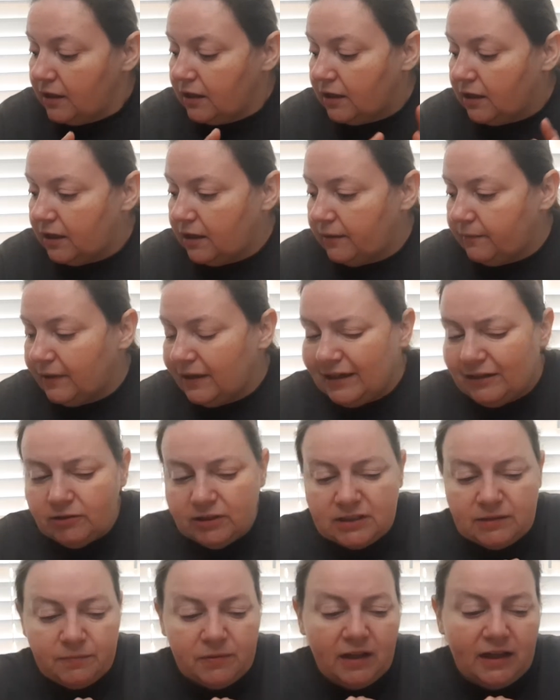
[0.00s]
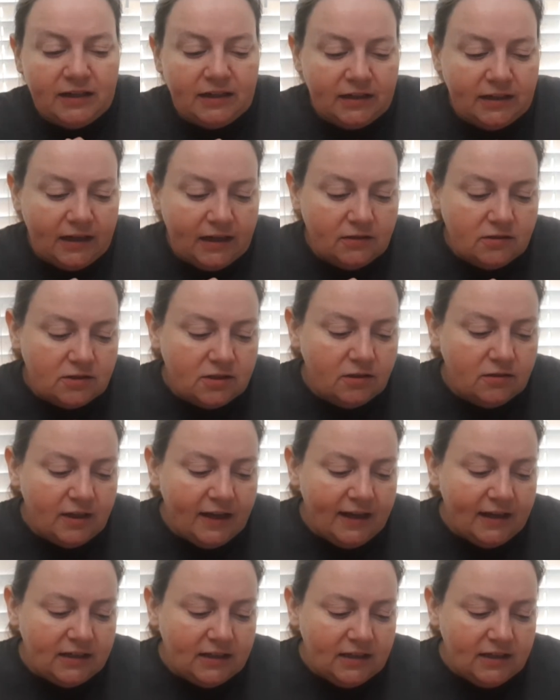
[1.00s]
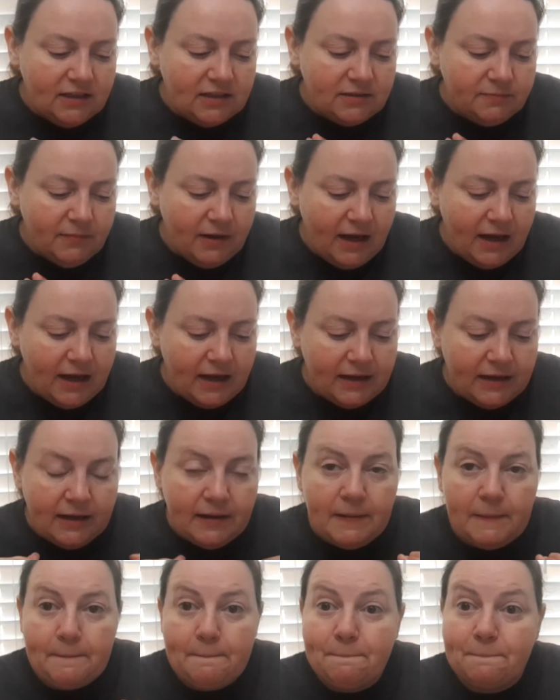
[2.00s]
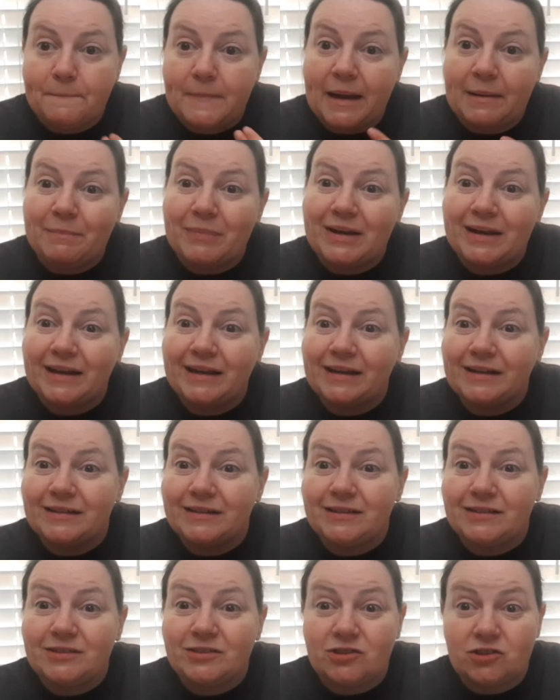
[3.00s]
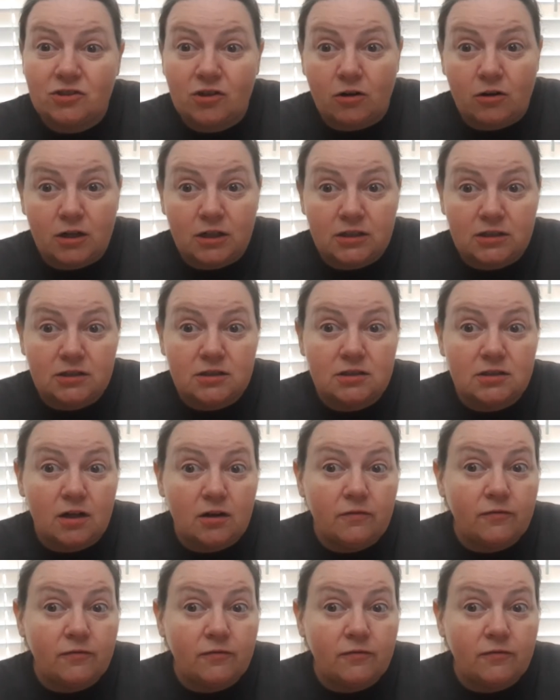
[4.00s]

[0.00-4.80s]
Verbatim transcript: Uh, and I'll get to plan it out. So that is my my planned starts so